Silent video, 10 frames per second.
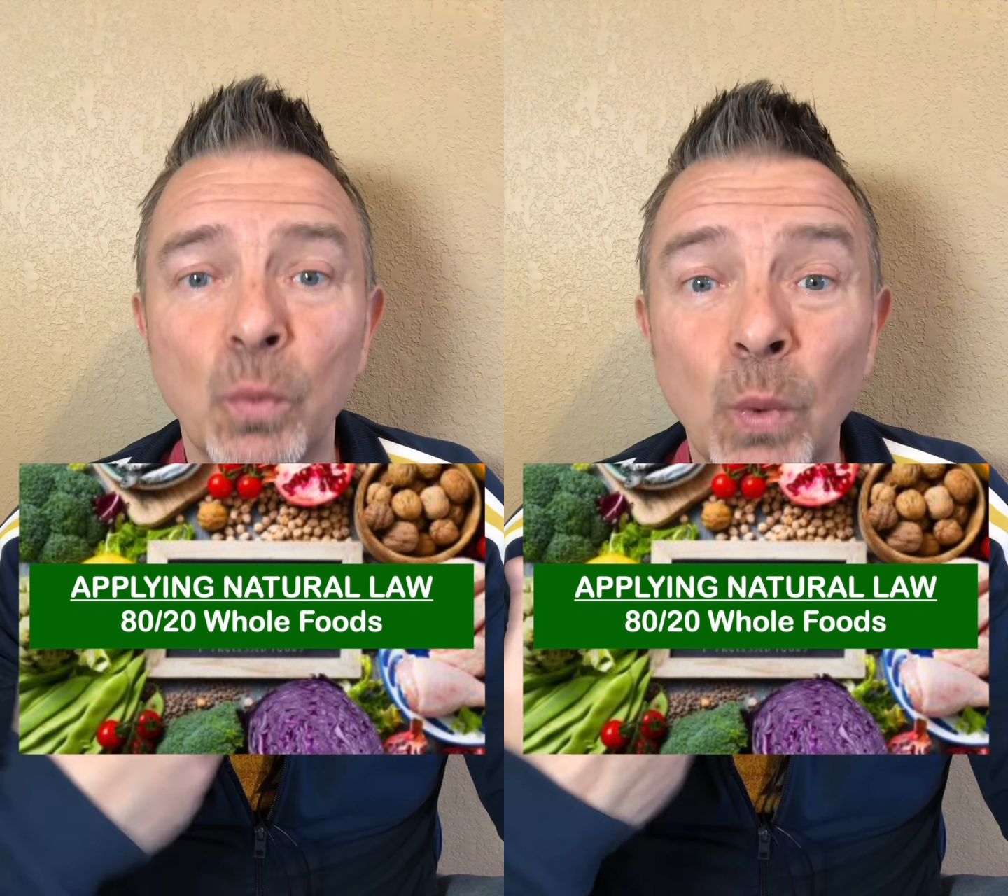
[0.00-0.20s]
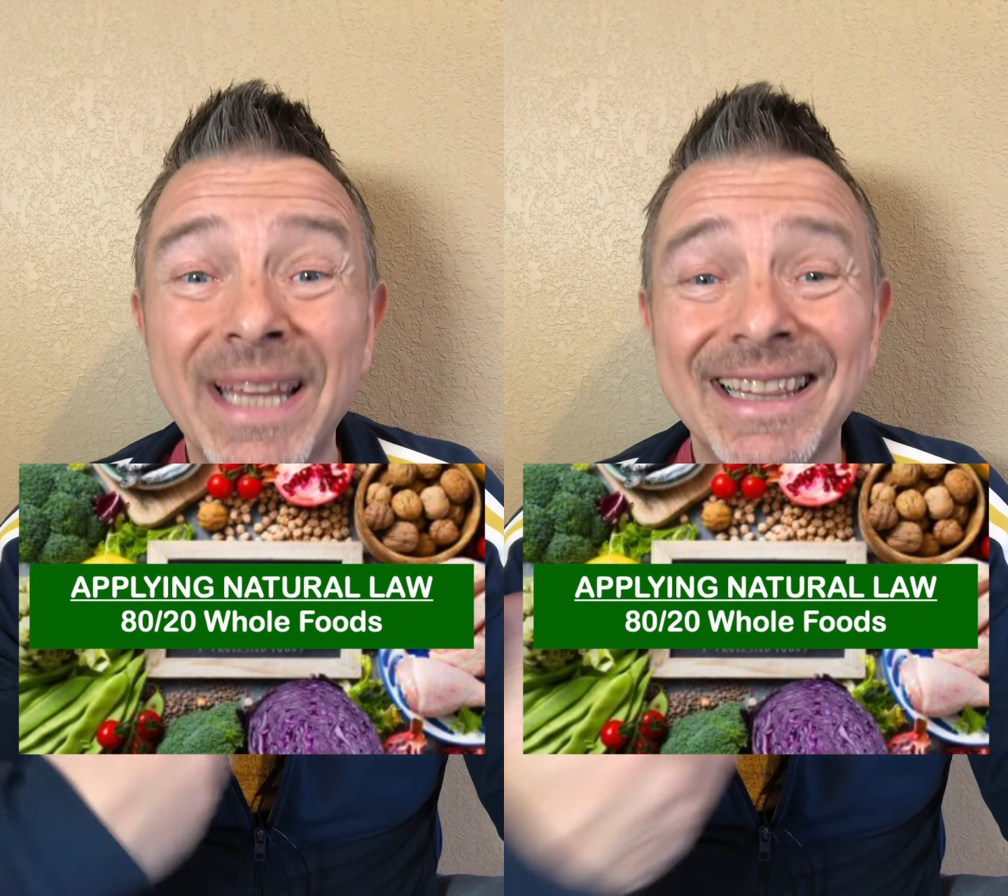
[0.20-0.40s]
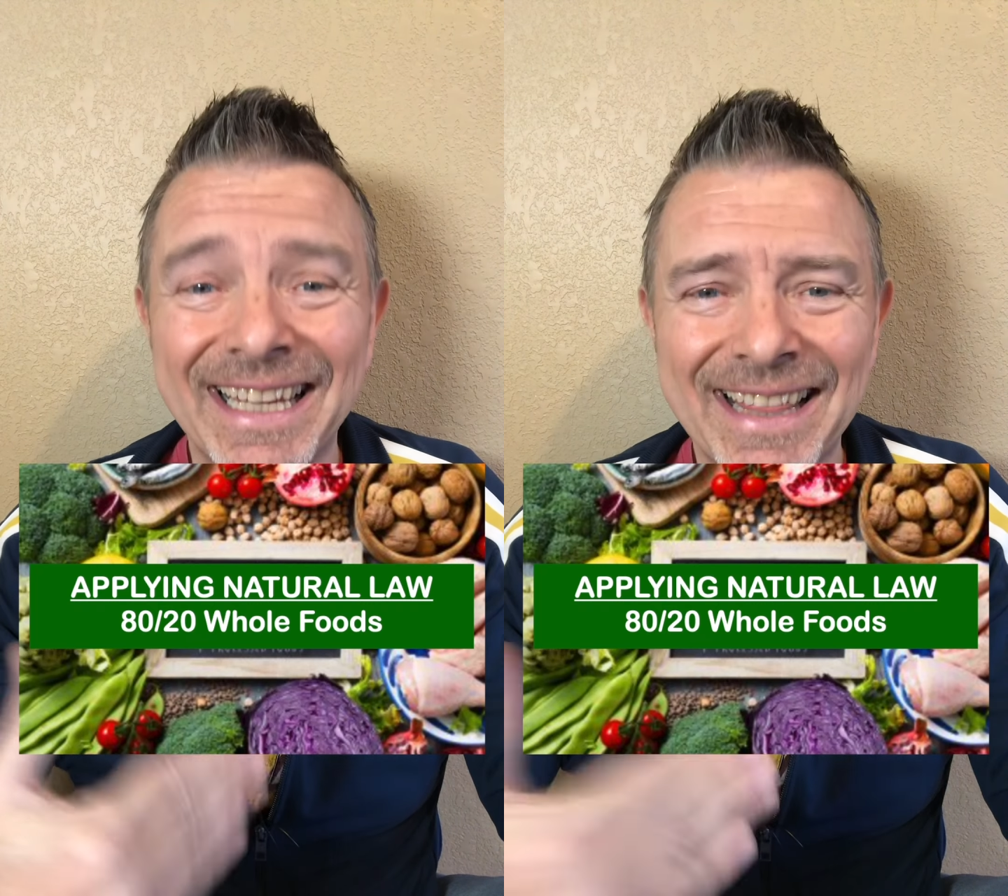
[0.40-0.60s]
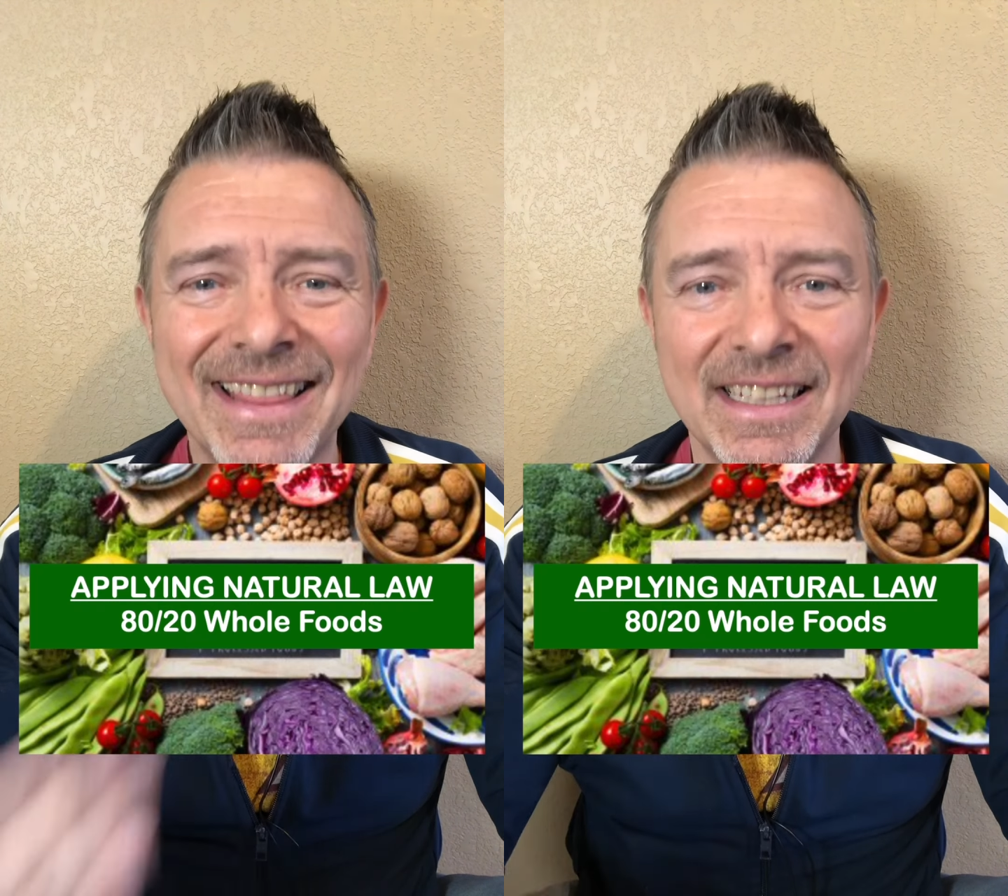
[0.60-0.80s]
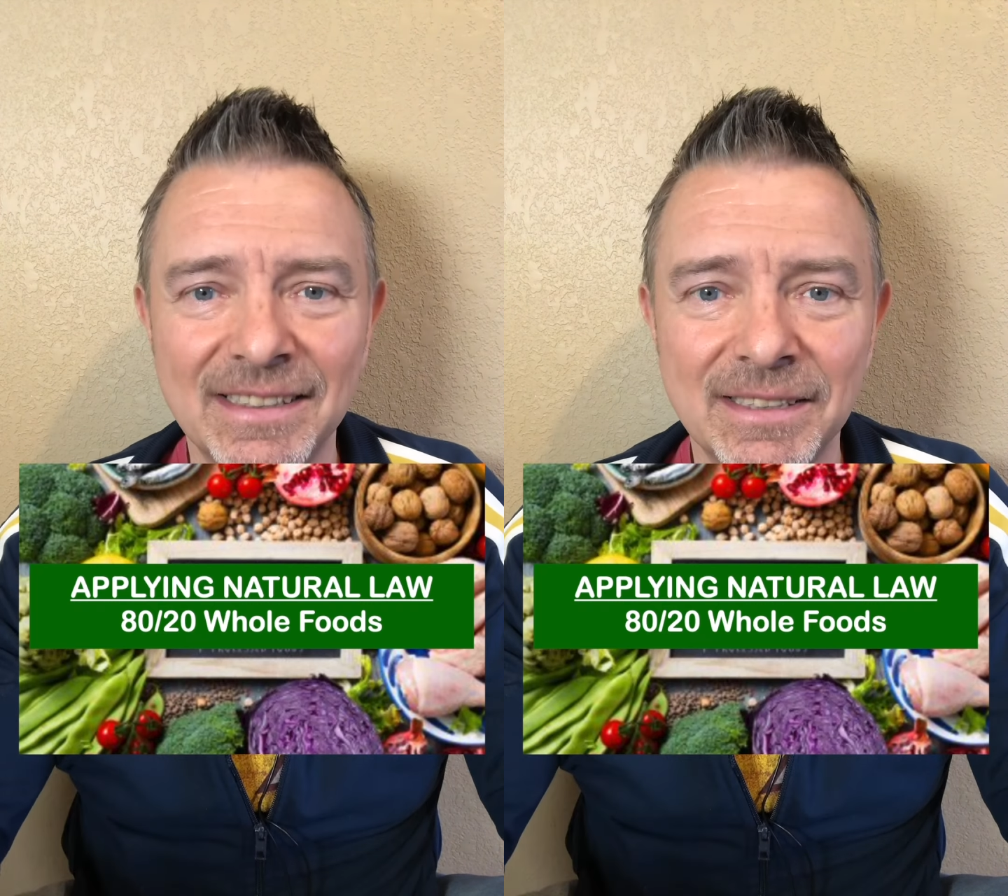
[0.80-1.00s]
went like
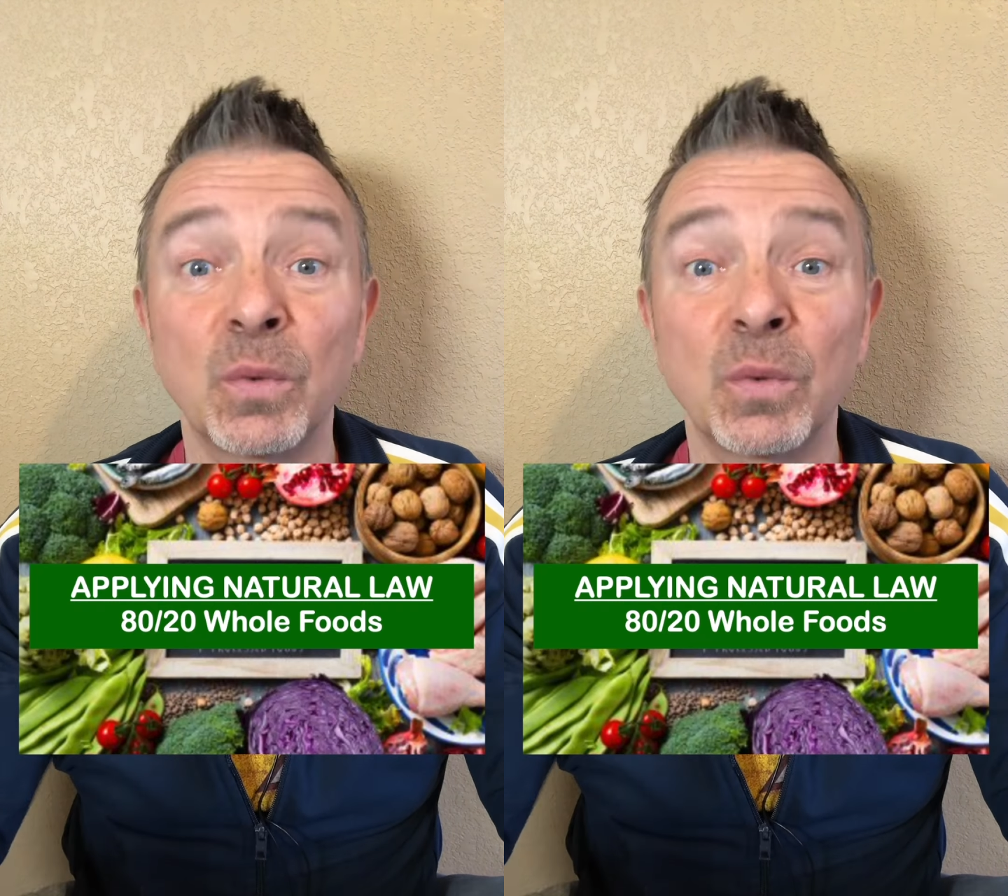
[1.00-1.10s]
this.